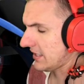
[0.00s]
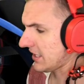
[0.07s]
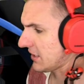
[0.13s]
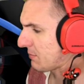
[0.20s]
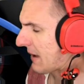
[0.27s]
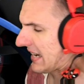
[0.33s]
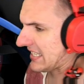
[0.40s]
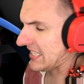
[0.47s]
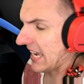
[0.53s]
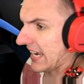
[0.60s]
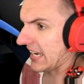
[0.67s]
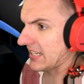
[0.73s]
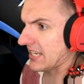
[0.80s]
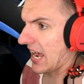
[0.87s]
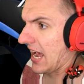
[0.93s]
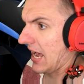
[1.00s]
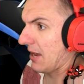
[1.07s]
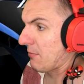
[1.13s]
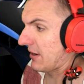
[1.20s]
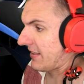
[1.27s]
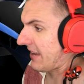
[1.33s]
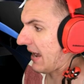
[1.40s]
This is my second
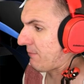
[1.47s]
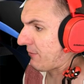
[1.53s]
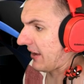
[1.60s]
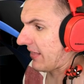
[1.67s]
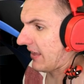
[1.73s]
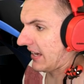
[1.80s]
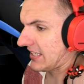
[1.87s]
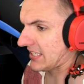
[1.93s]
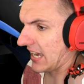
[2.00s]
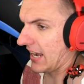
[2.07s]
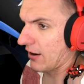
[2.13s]
time attempting this.